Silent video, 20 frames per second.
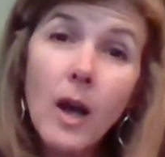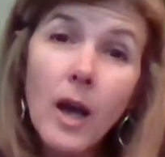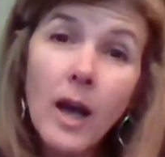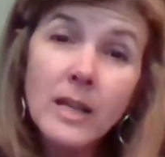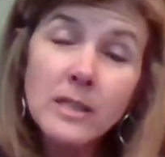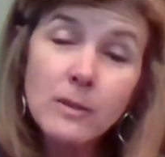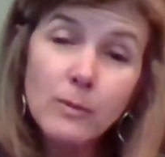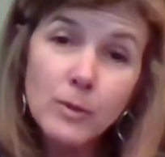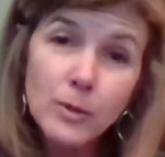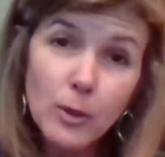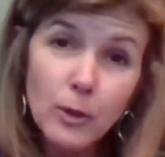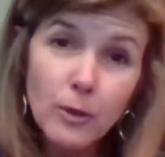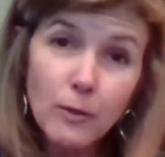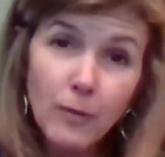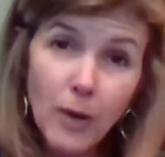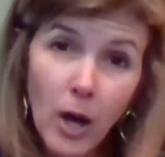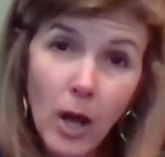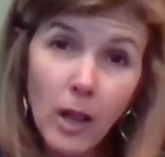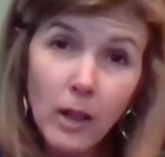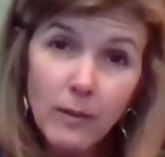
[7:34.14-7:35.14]
As a result of
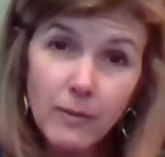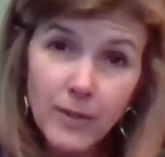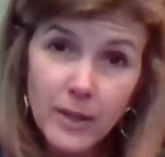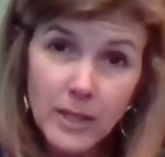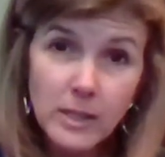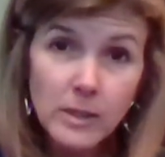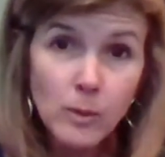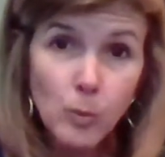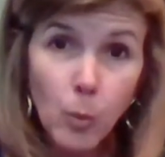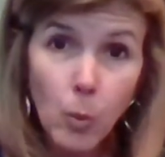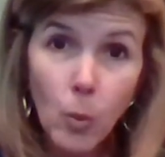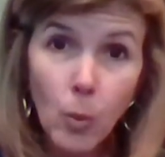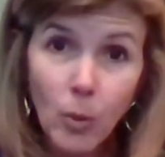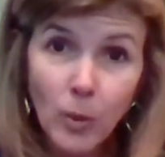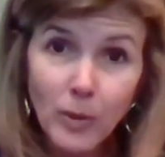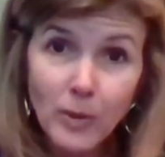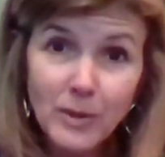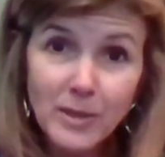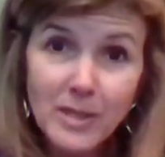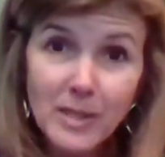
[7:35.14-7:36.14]
all of these
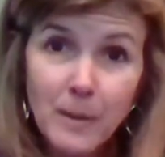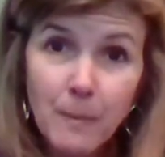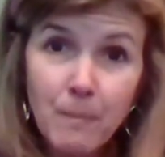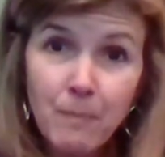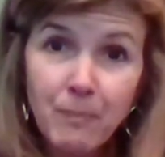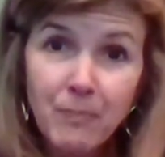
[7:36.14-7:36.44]
wars,